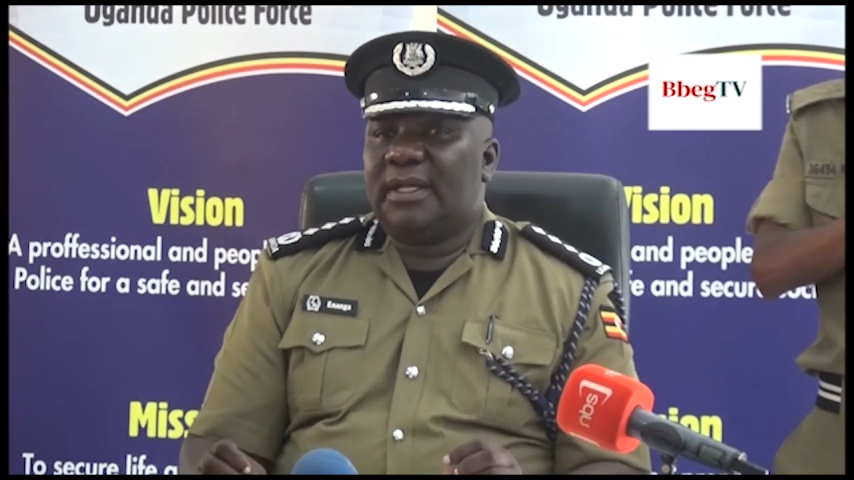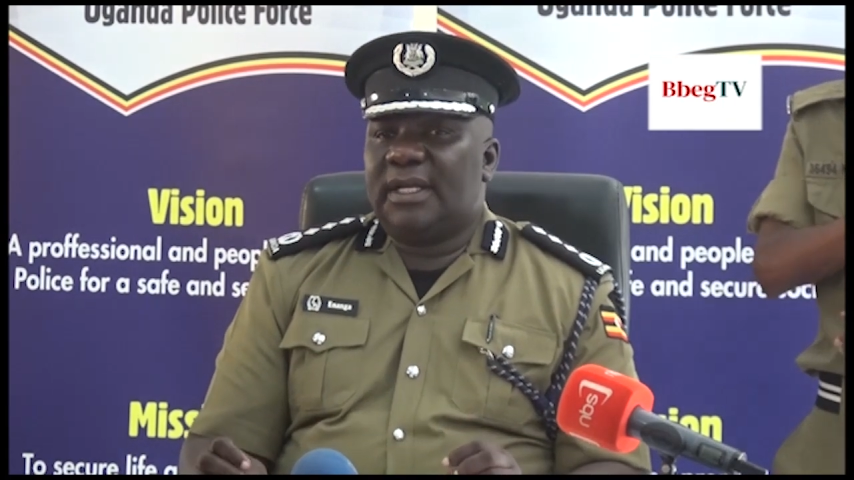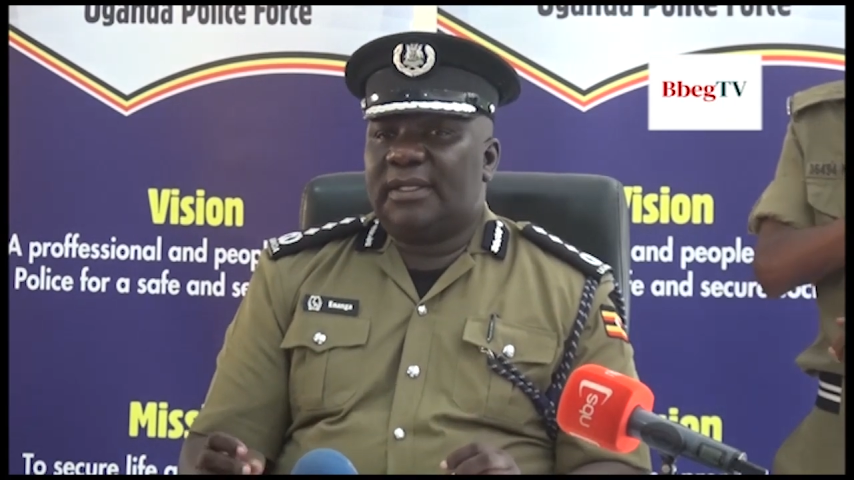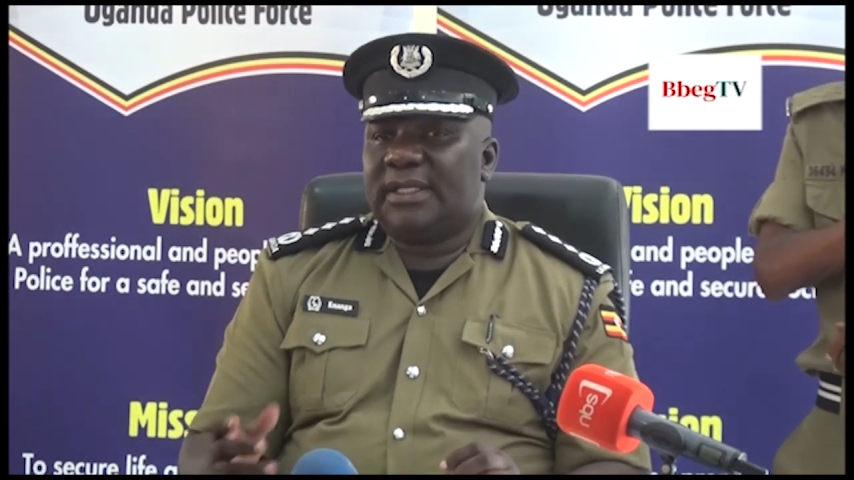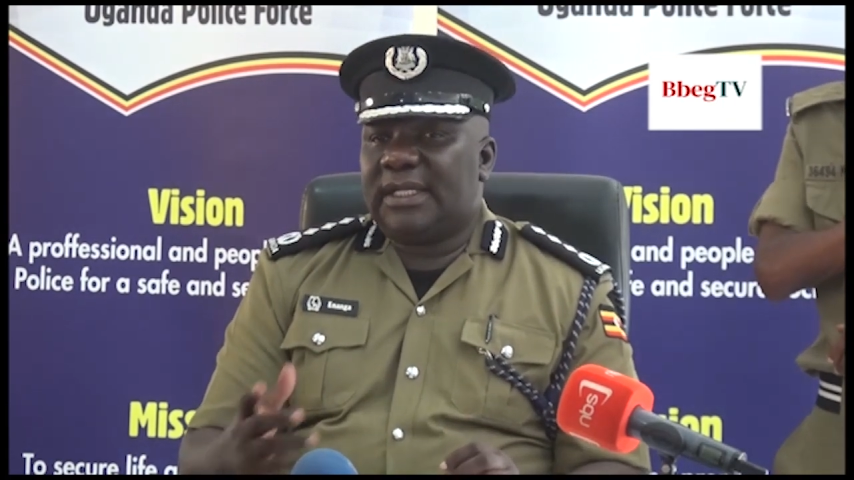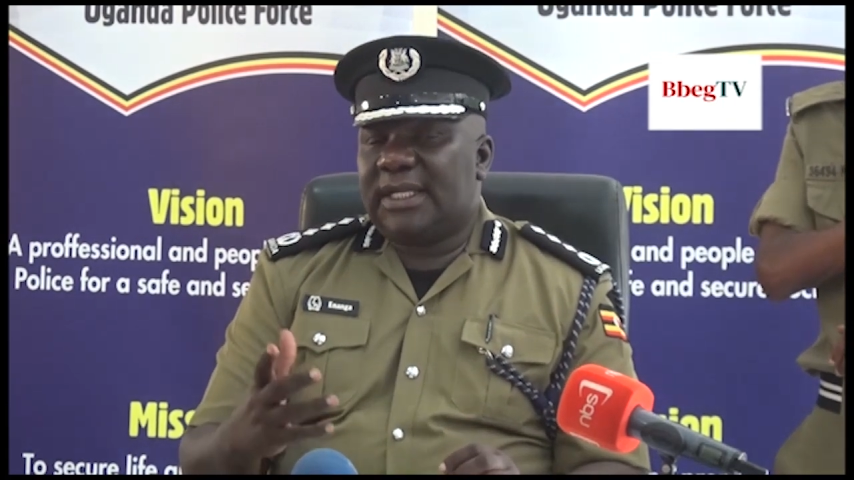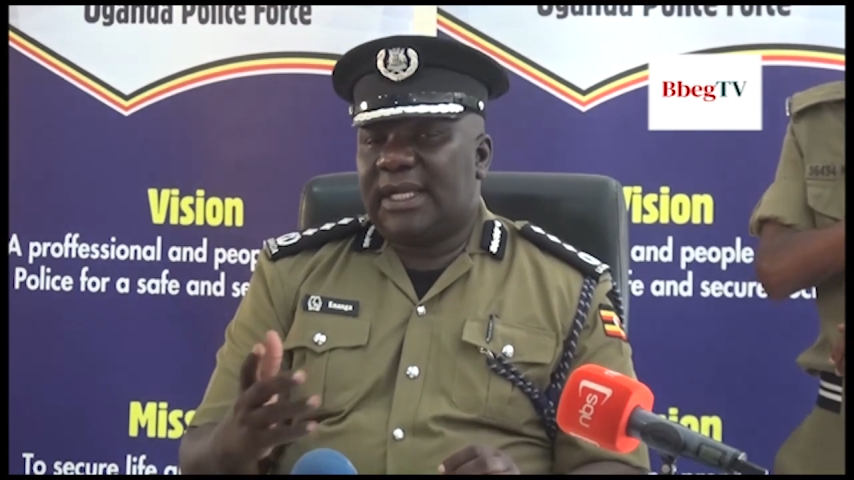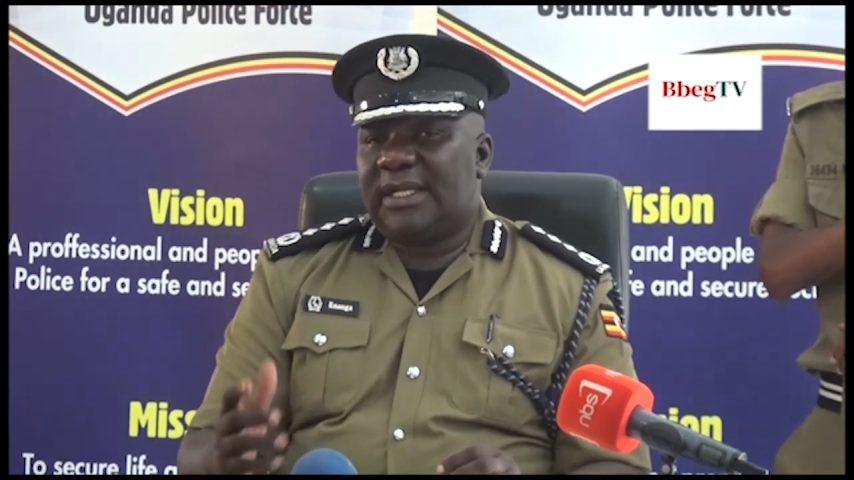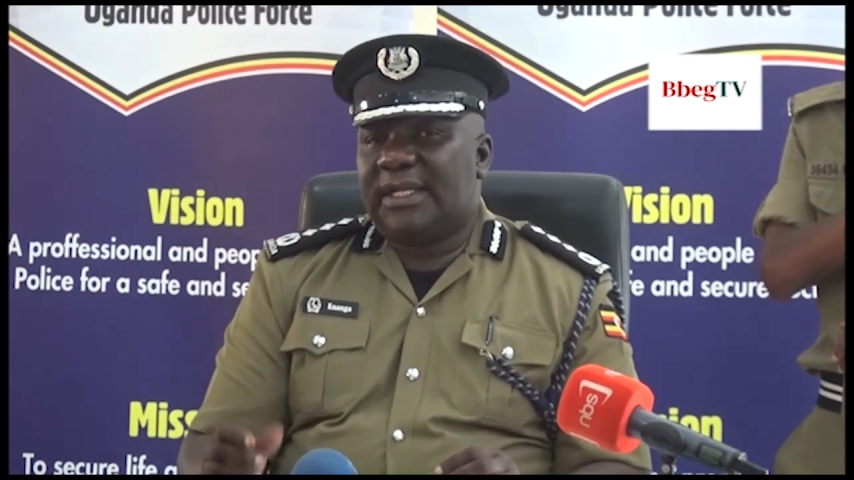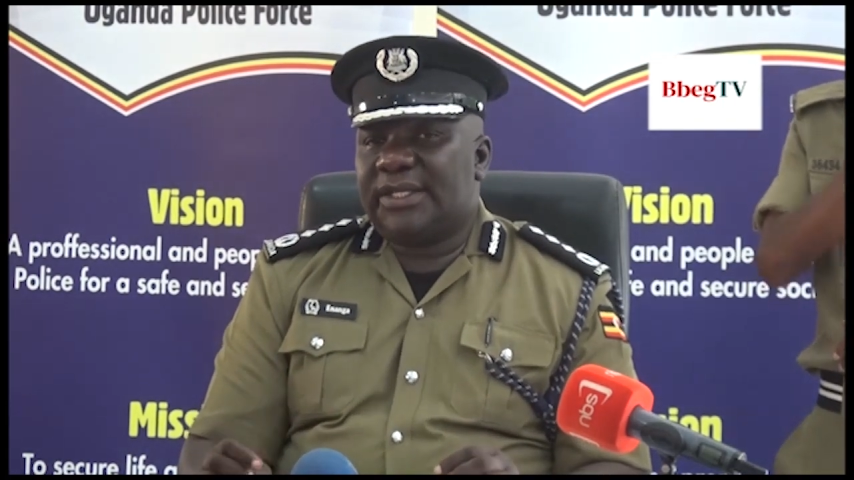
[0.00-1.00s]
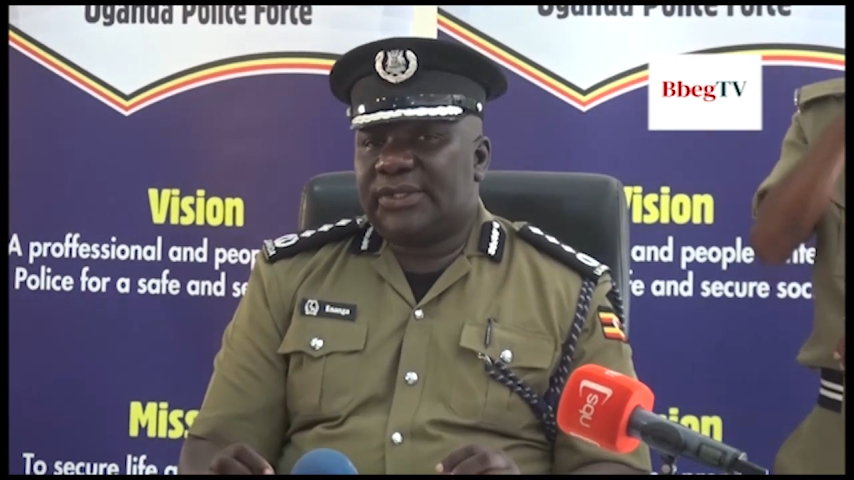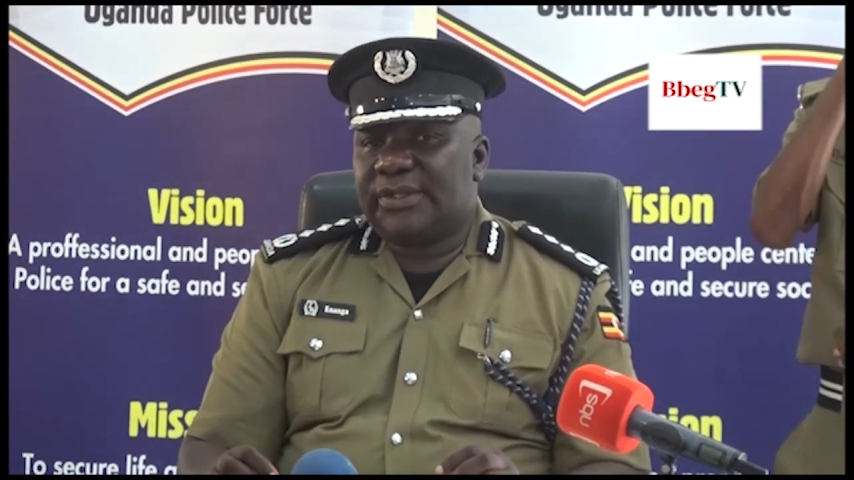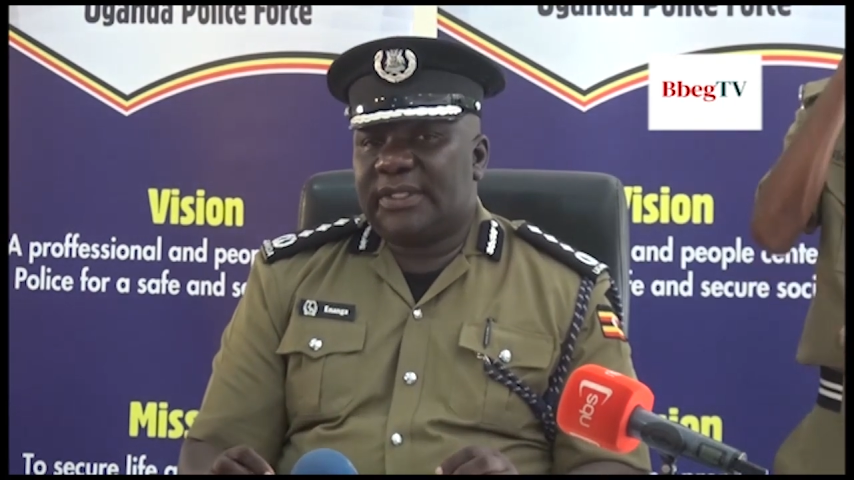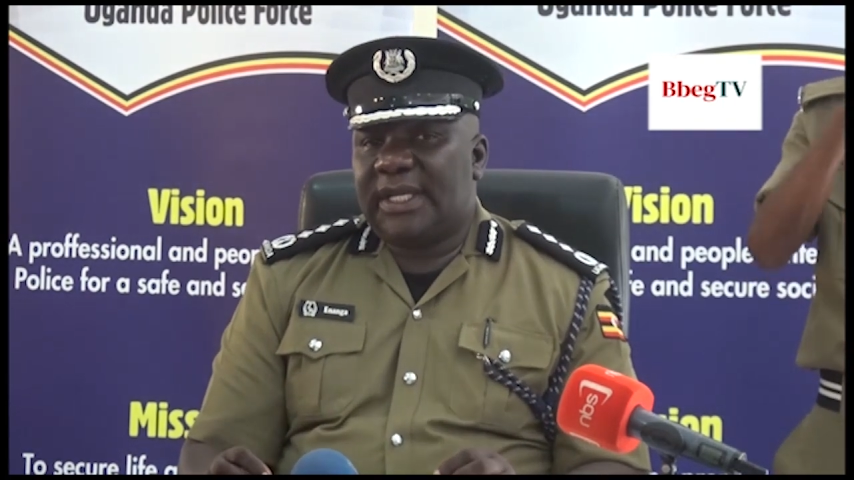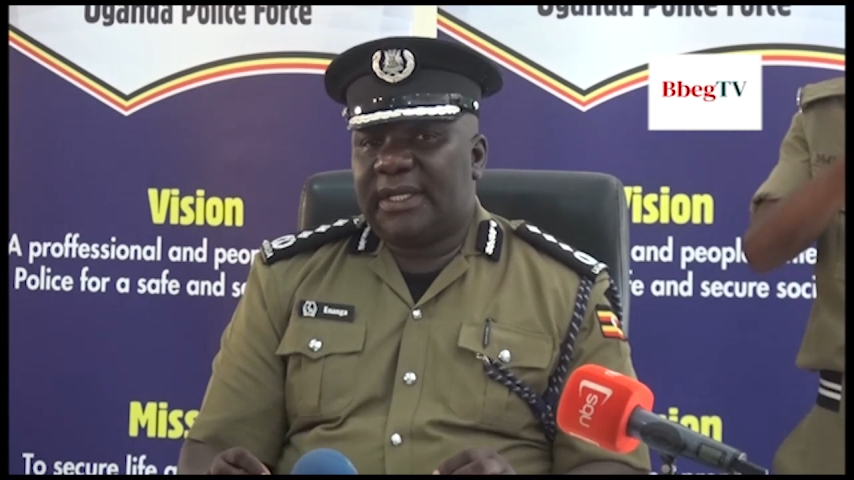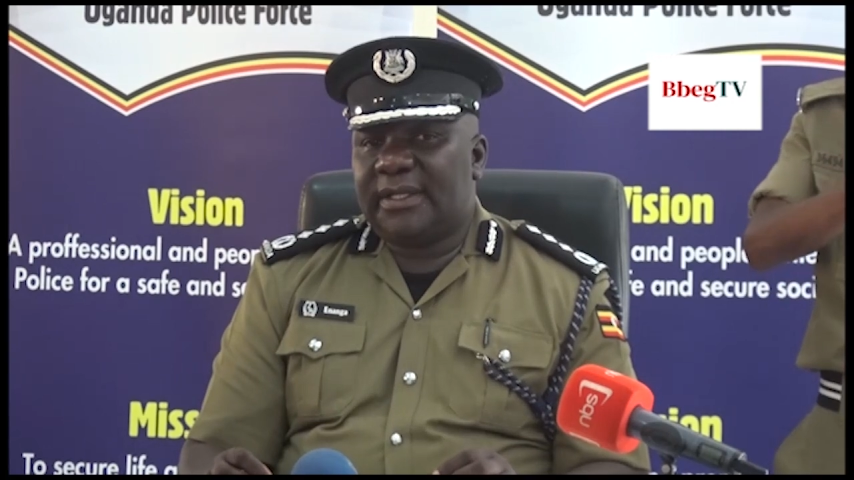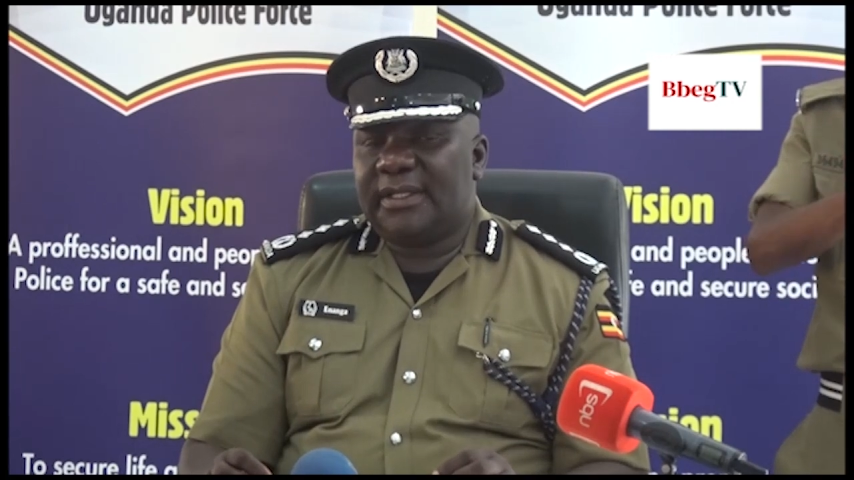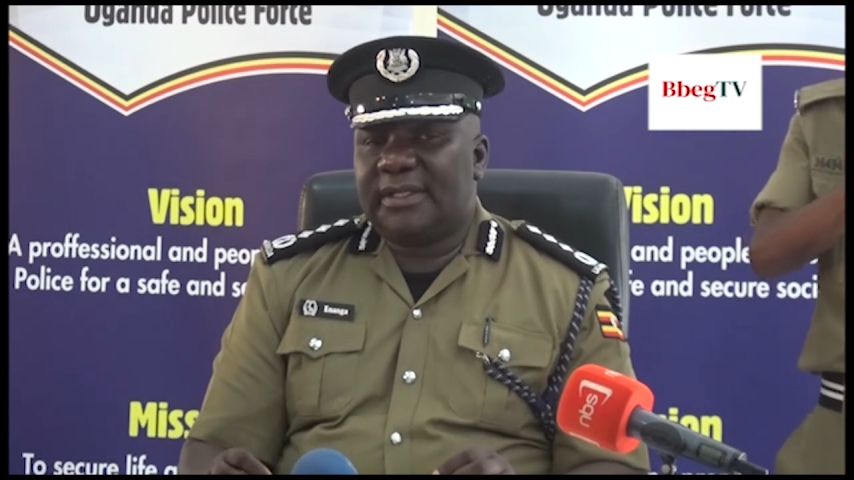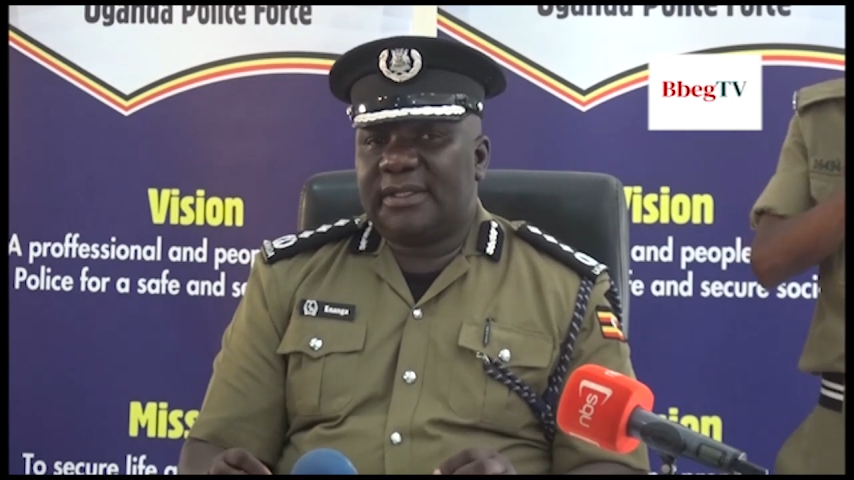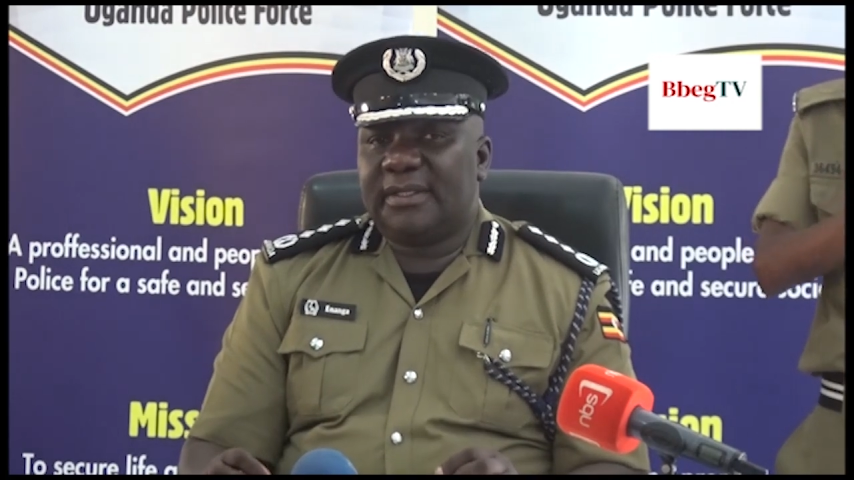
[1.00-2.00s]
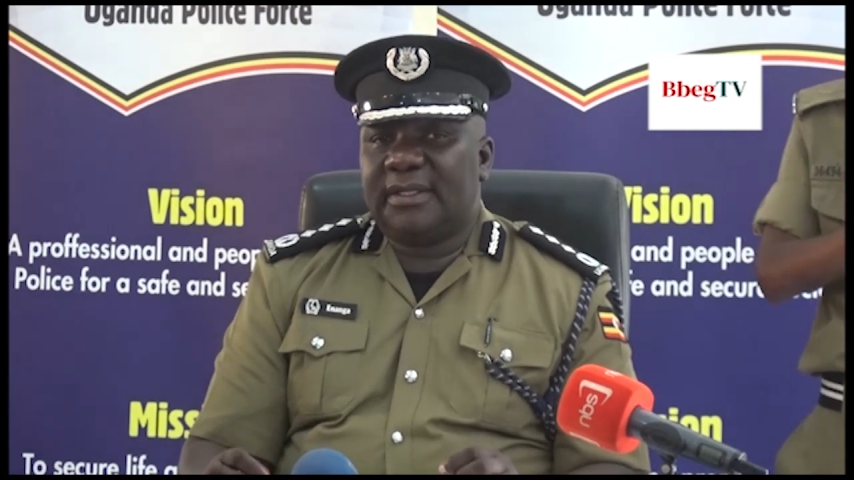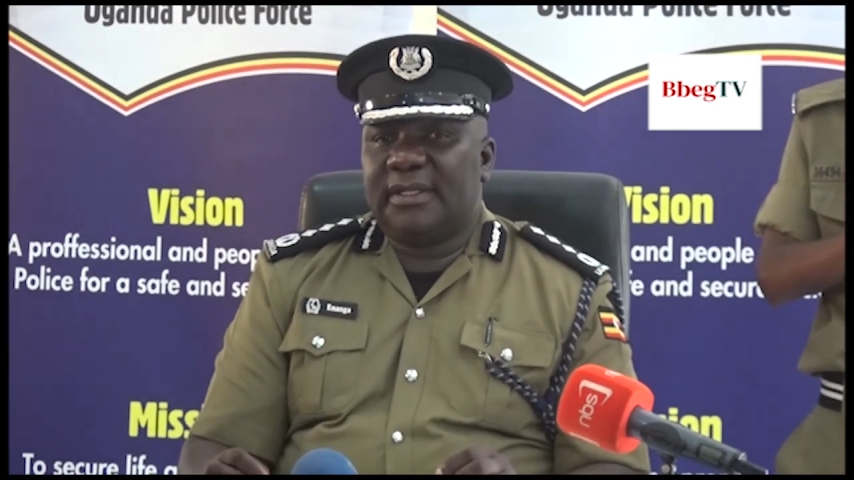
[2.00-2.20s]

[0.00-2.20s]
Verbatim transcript: and such allegations like this,